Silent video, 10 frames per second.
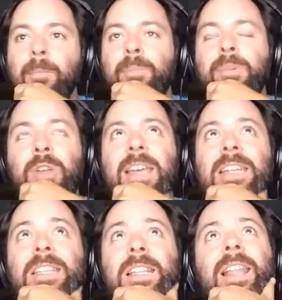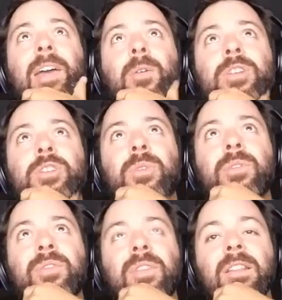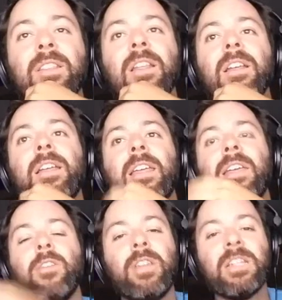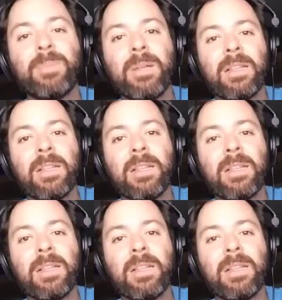But so I guess the language, even